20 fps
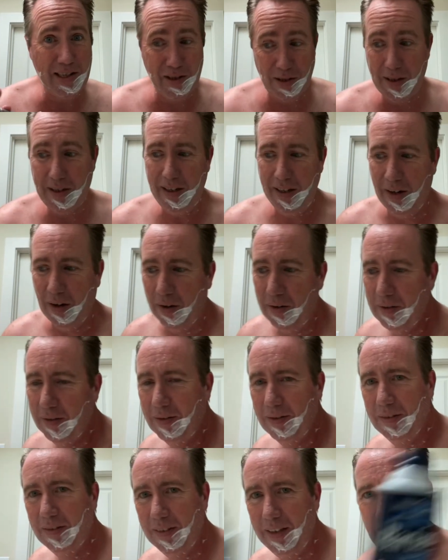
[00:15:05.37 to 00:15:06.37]
but the, you know,
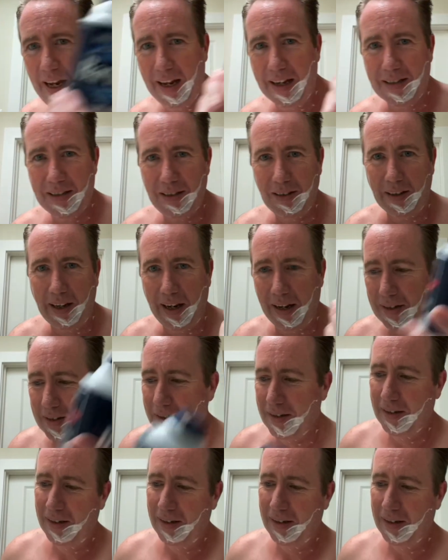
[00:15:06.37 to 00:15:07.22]
cans, little cans.